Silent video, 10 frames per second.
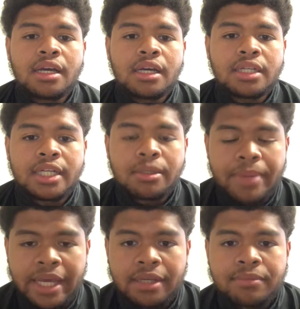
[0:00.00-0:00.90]
a
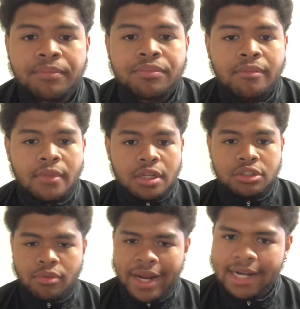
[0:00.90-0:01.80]
debate.
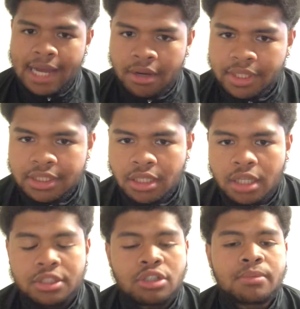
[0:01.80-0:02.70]
So right now it's
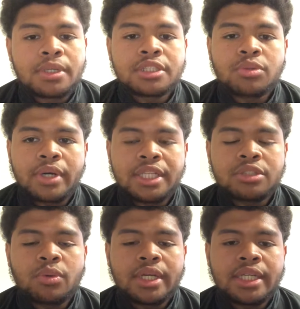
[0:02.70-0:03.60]
October
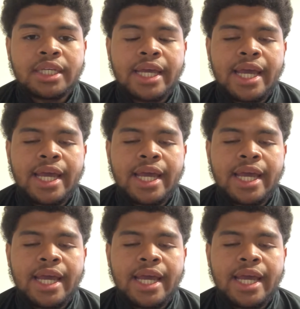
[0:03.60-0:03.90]
2020,